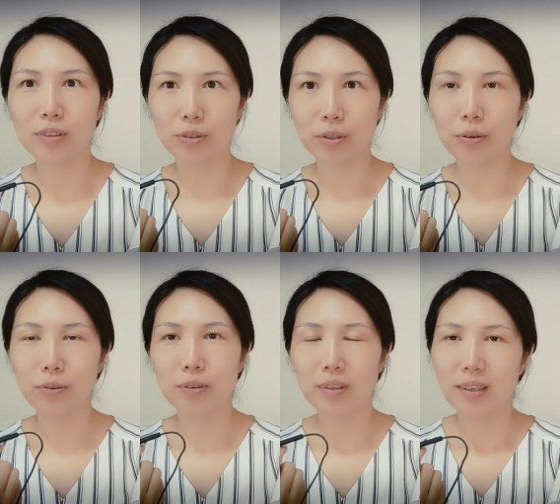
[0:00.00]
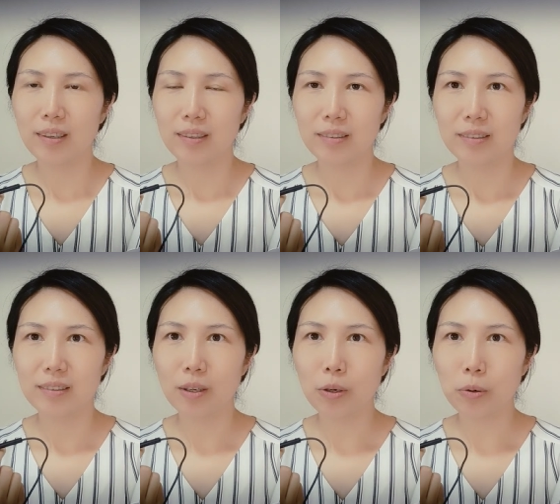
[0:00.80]
you know.
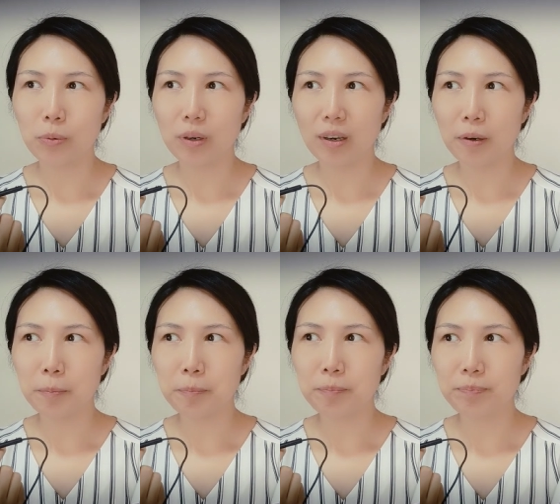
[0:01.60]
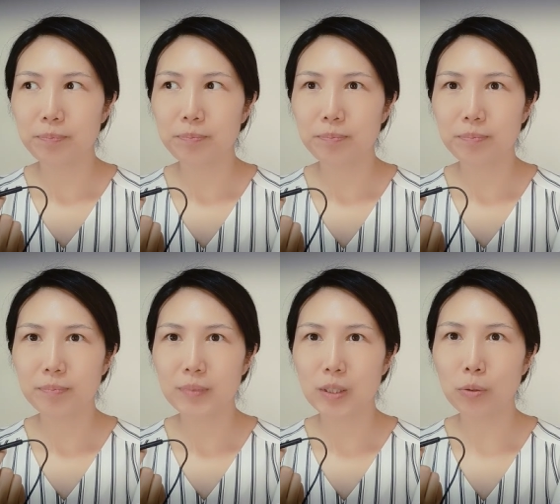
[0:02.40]
So, um,
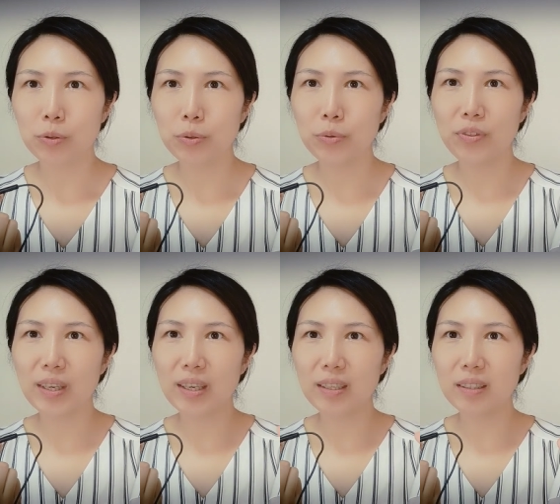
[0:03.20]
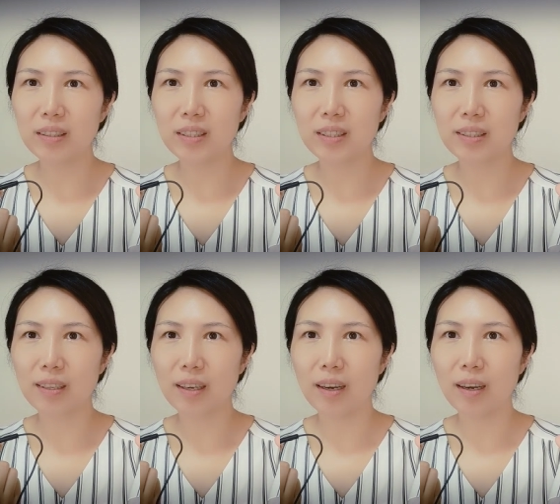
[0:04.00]
so do things
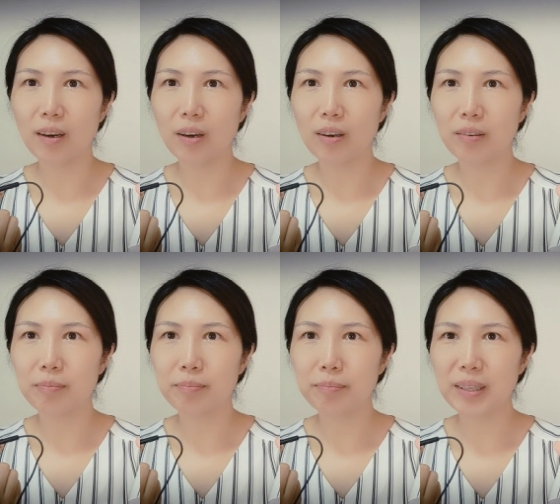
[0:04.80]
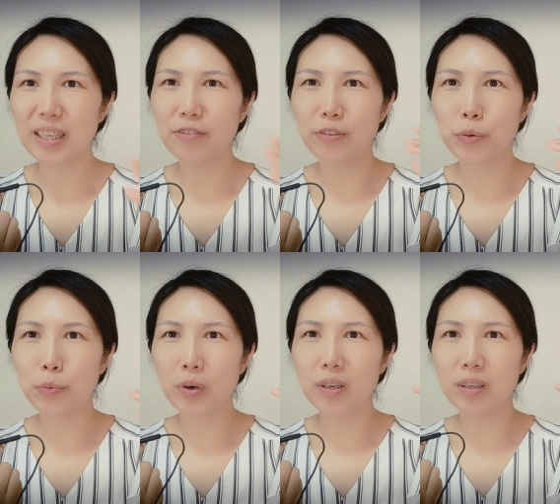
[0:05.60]
uh, but if you
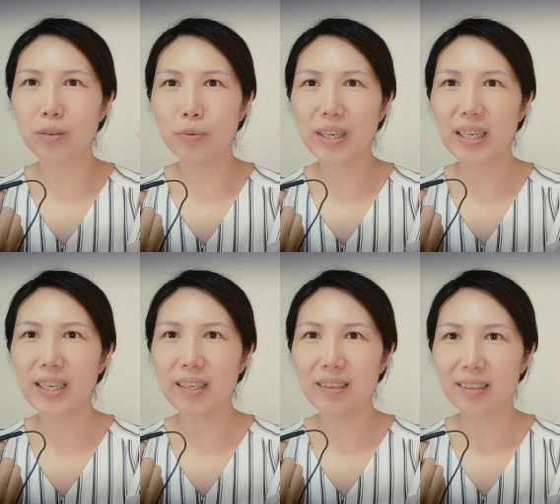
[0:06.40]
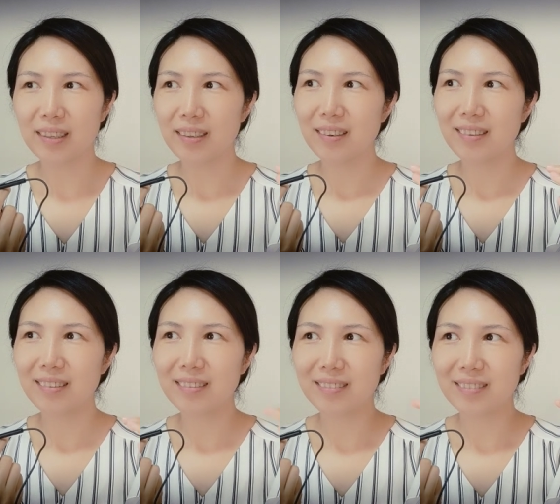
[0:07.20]
want to really
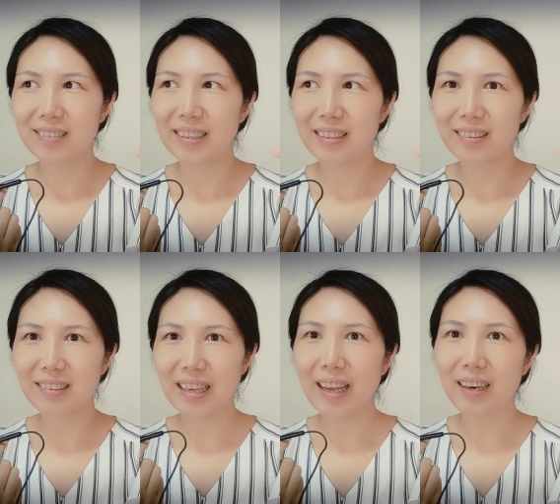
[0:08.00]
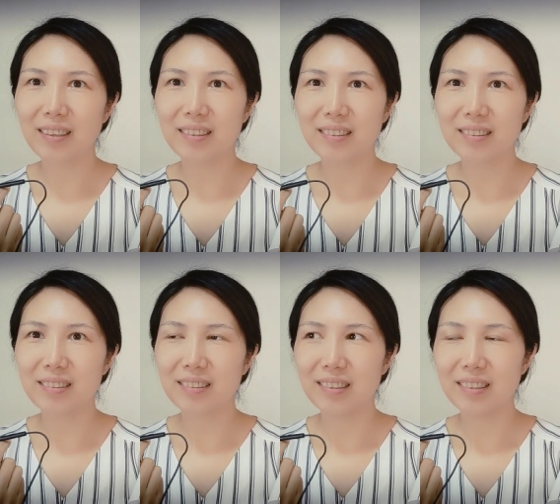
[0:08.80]
get
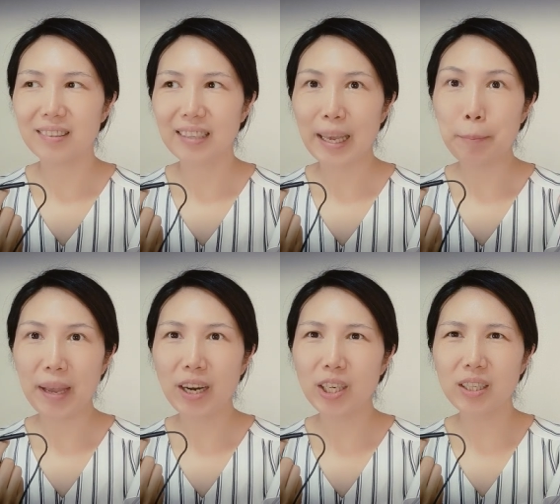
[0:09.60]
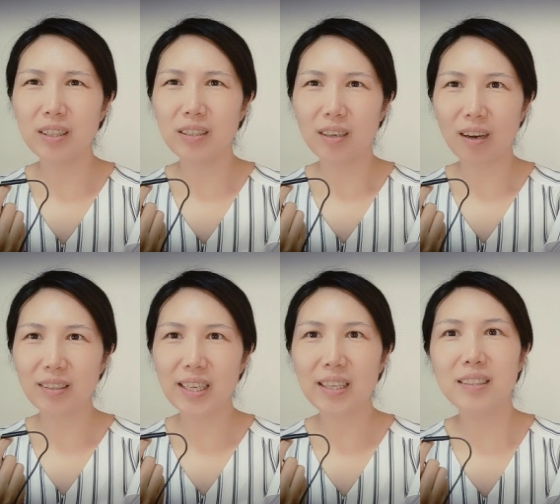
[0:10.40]
uh, get better
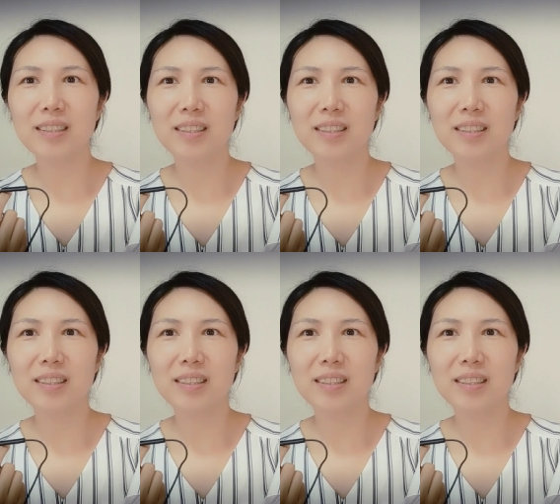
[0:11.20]
on it